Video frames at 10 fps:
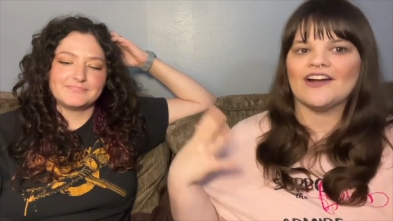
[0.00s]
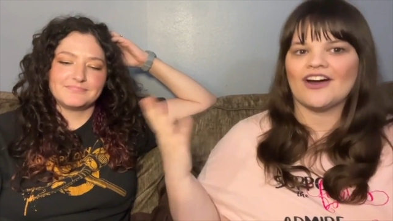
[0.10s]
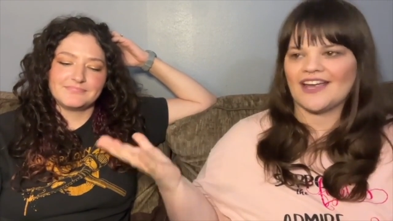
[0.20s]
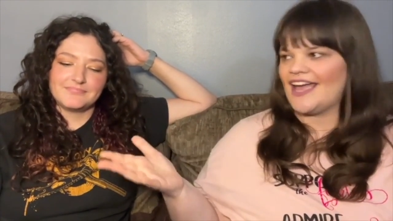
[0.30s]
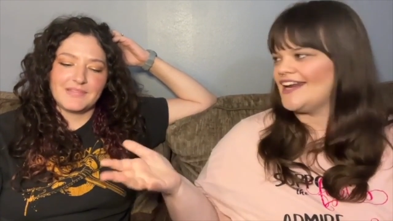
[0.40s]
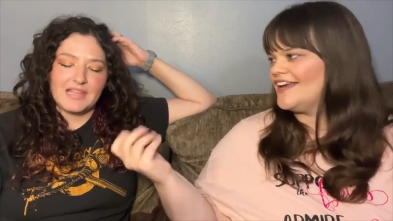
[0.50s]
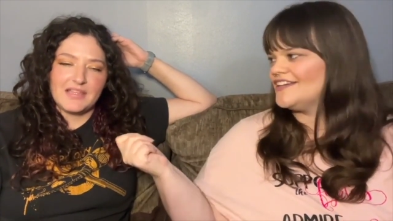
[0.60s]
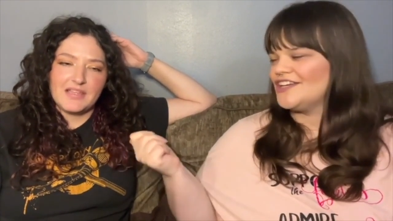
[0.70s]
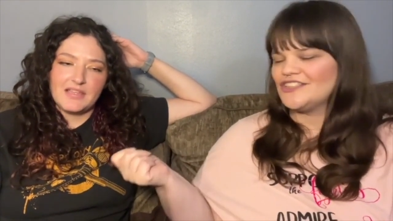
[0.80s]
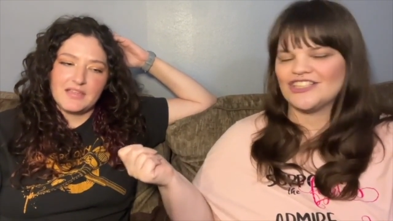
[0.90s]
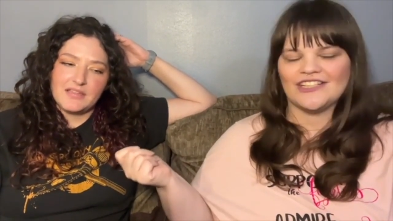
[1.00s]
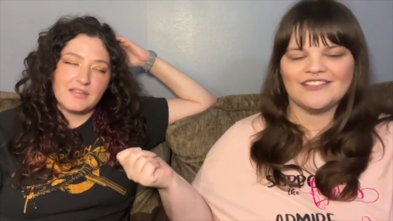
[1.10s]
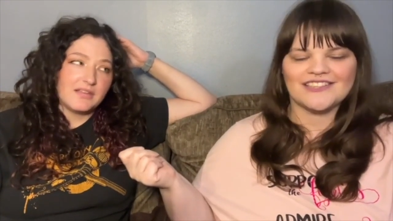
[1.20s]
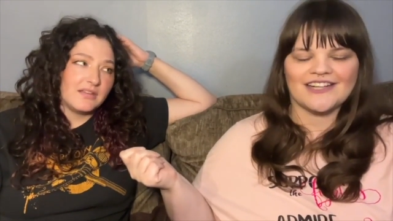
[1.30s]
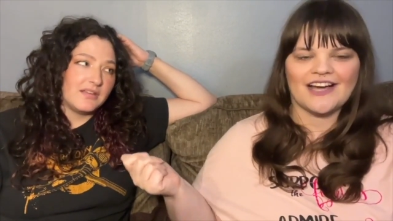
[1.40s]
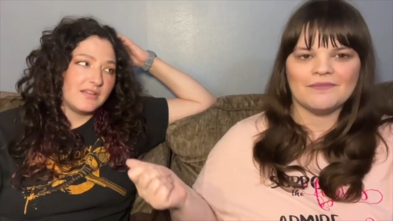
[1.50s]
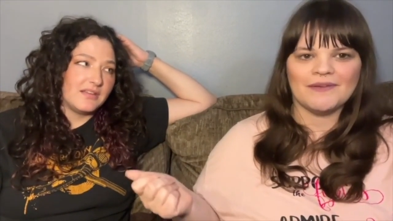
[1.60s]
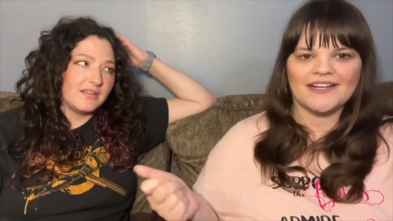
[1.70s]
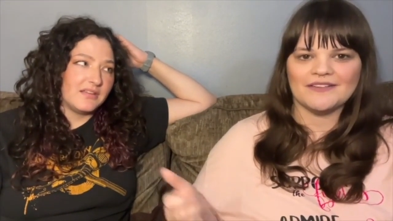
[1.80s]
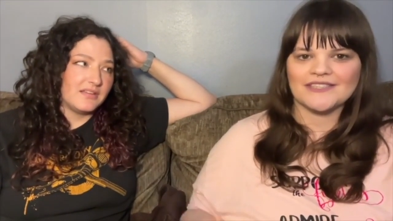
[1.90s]
Speaker 1: Arcadia. She looked it up
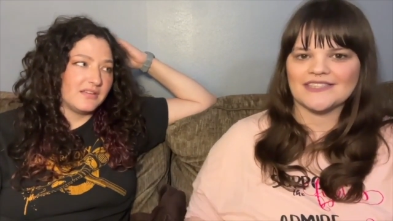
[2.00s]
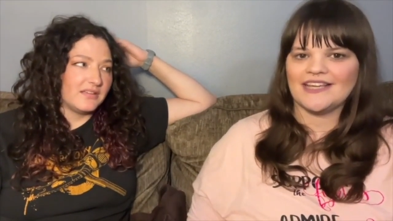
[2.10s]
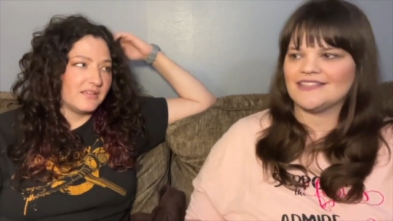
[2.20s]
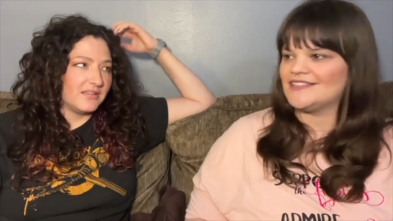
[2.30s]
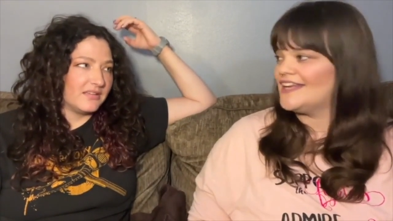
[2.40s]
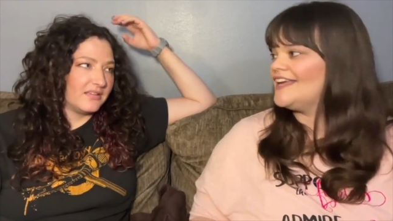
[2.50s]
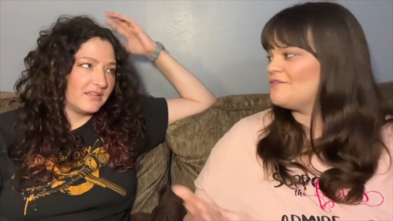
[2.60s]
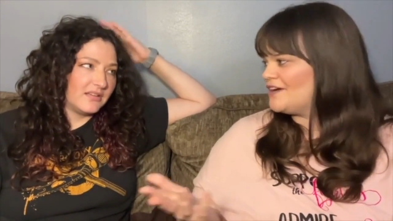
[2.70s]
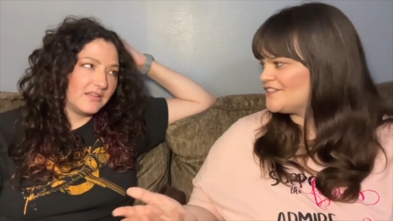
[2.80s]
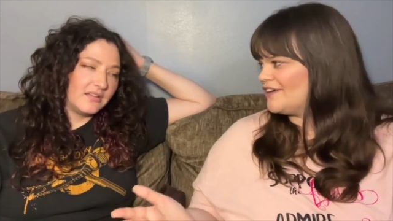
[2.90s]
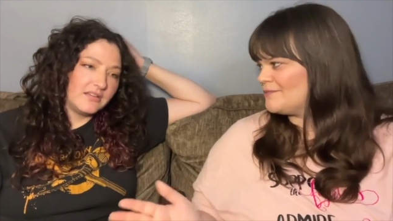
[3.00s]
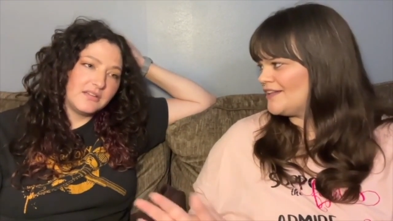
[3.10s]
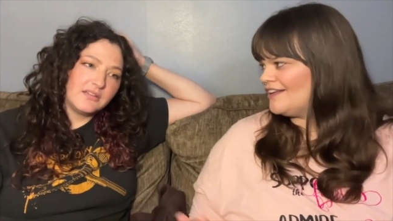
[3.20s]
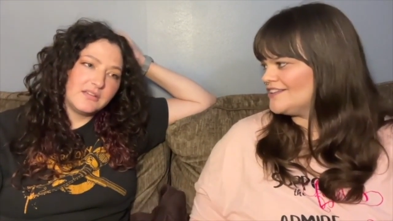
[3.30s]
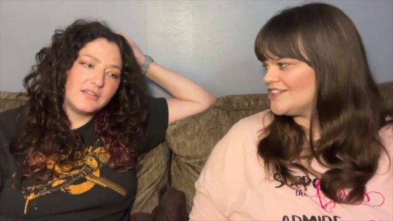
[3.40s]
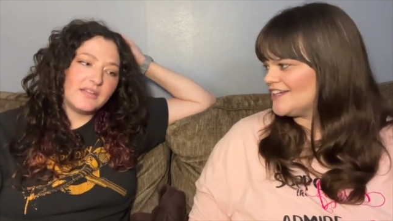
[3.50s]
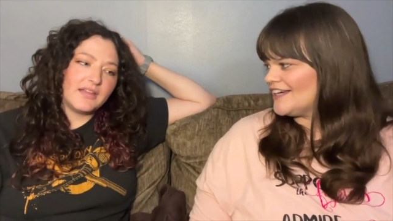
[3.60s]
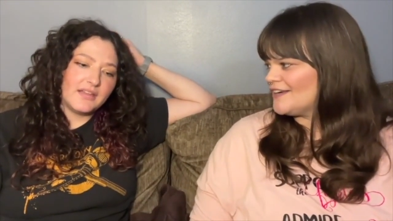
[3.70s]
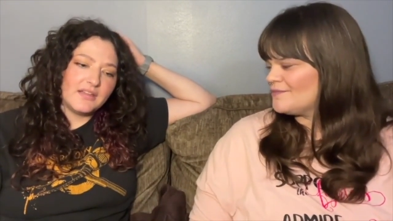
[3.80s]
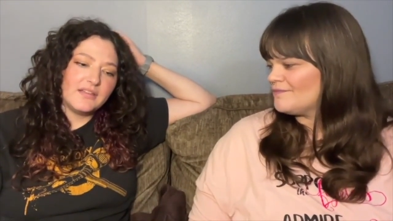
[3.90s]
and it was it's it was Greek mythology.
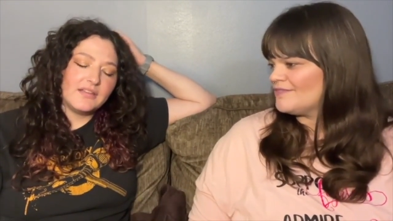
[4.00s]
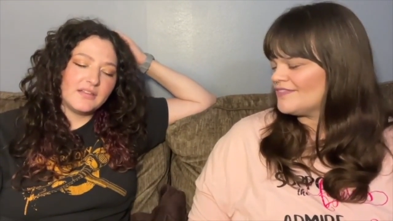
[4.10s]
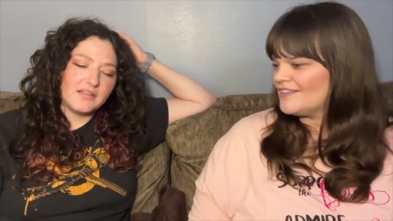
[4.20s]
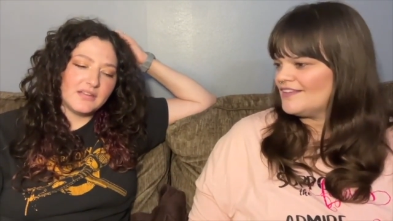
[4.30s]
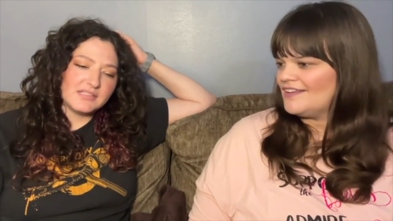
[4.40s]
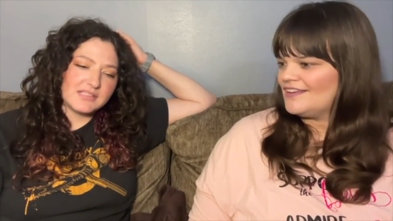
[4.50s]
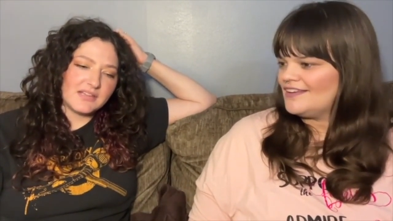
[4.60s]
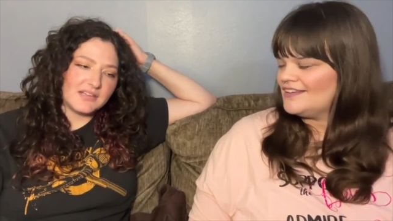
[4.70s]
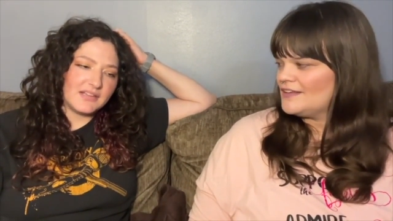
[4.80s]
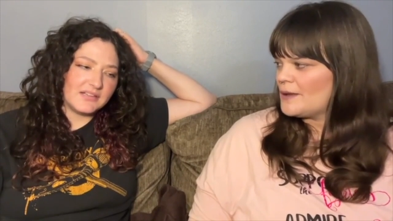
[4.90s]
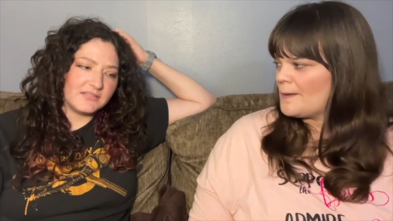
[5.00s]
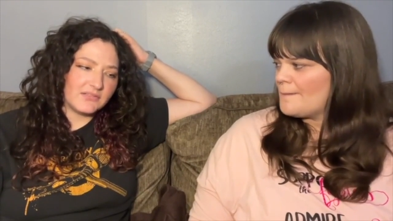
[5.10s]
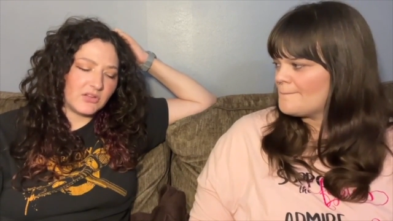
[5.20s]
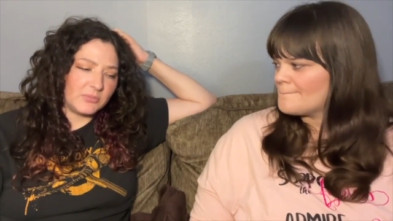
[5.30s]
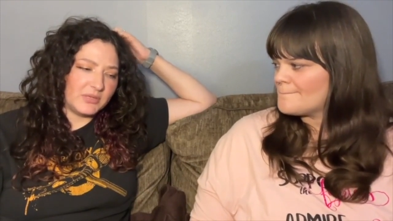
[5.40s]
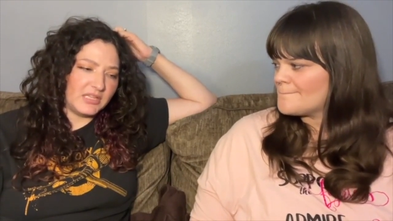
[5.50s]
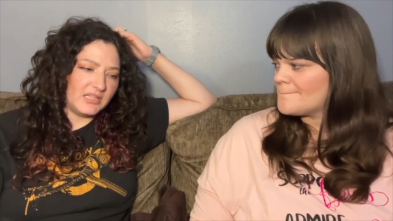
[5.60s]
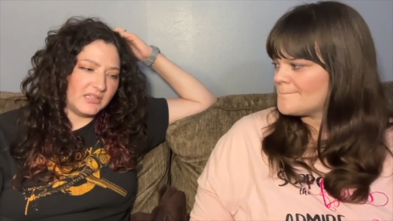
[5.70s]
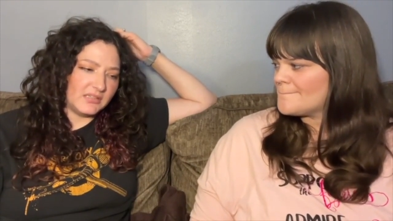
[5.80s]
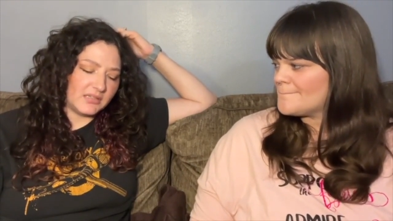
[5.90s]
Yeah.
Speaker 2: It's a
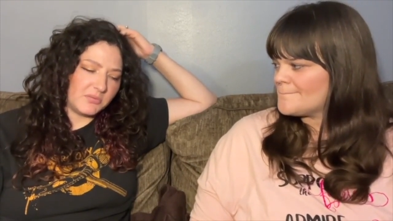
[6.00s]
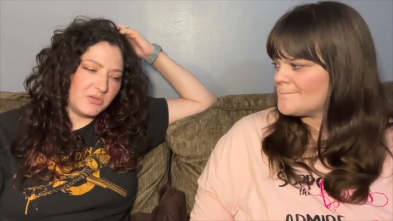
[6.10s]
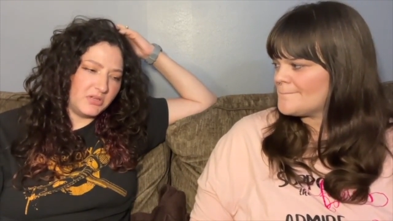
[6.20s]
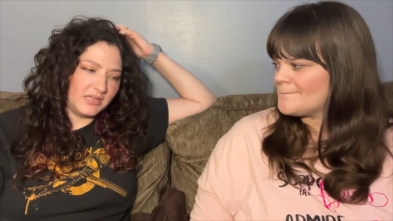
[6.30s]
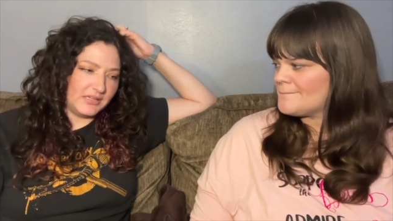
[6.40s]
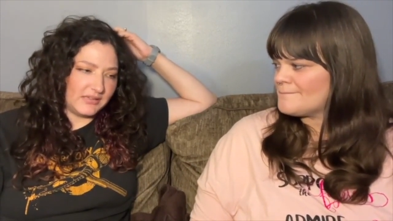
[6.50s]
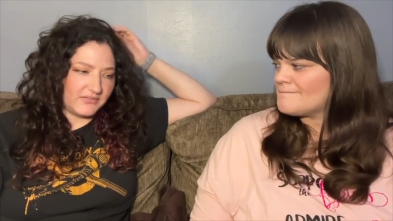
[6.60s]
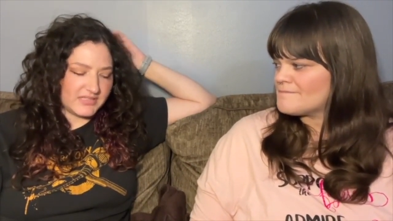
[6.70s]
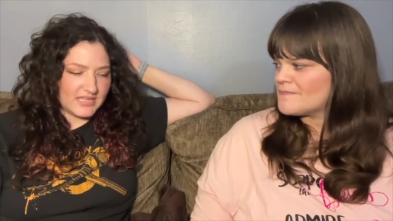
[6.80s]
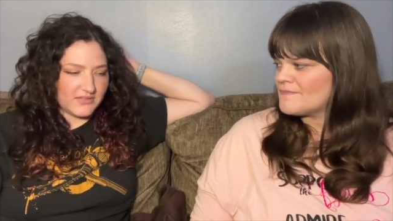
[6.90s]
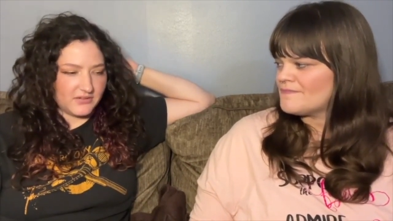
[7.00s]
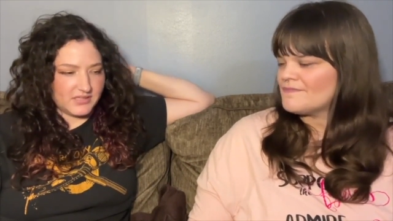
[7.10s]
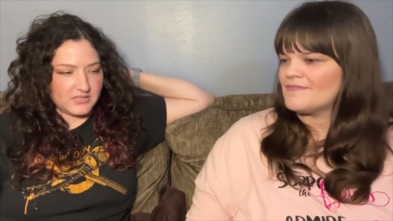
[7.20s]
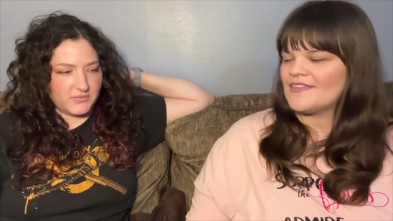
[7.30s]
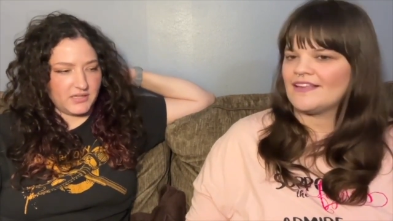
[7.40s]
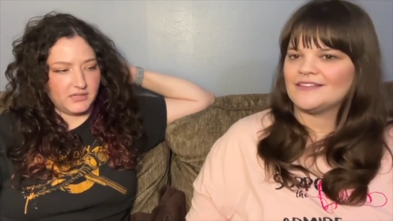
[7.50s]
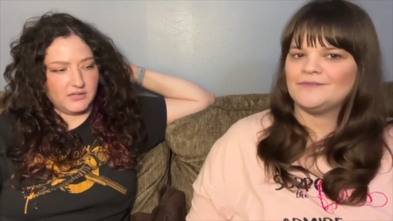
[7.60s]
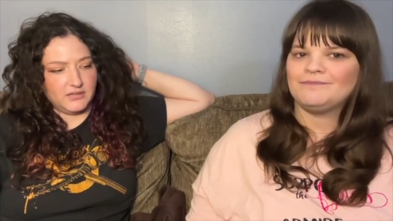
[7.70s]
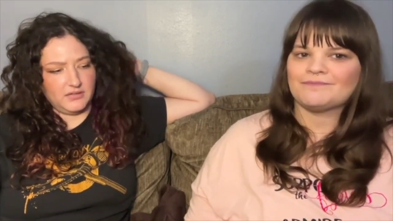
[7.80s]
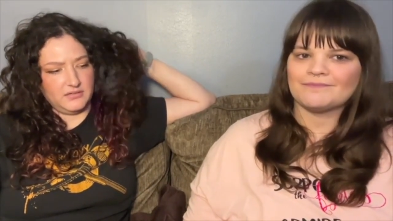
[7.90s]
harmony and a community living together, and it's
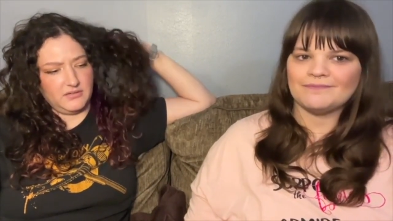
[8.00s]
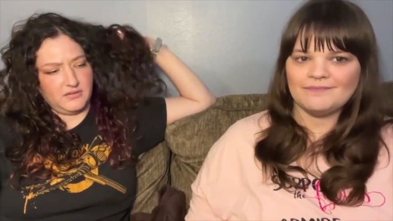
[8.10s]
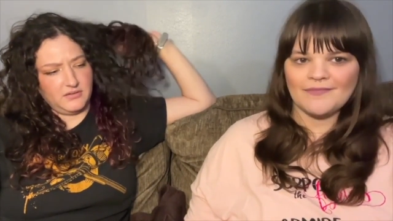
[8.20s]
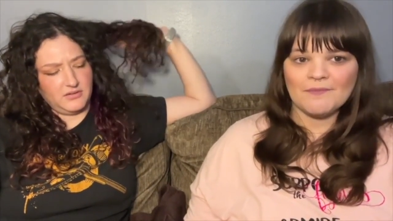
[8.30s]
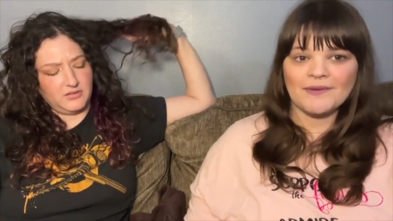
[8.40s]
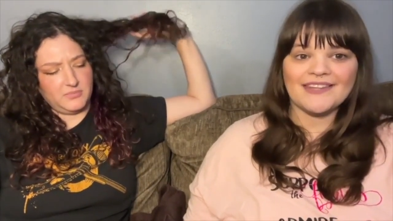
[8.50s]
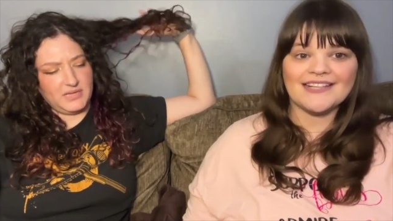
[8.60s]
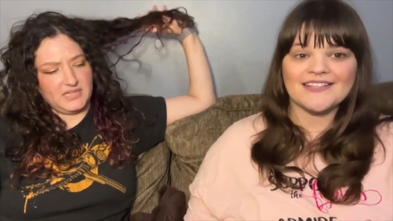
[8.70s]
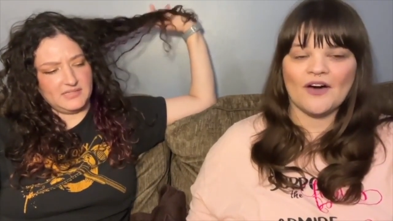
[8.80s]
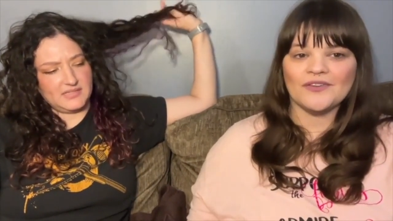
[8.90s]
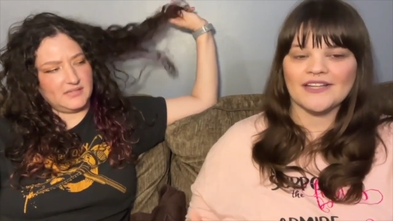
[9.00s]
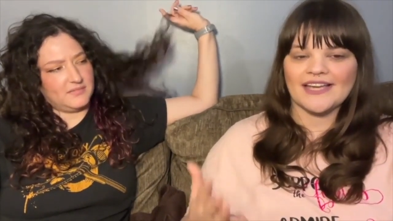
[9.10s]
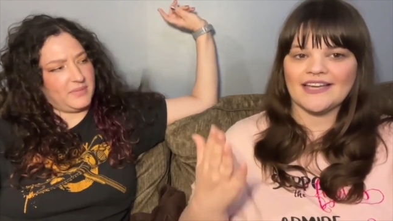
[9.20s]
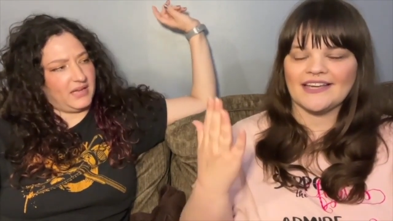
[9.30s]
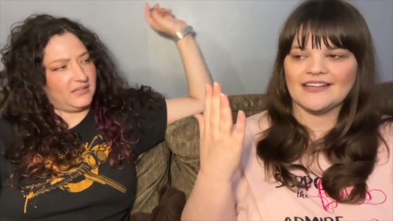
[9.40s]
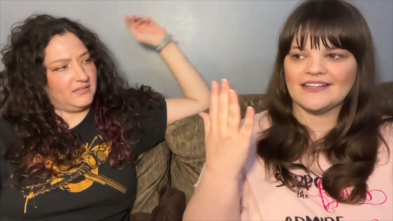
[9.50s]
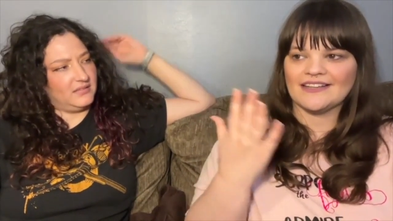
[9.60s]
where. But that's only,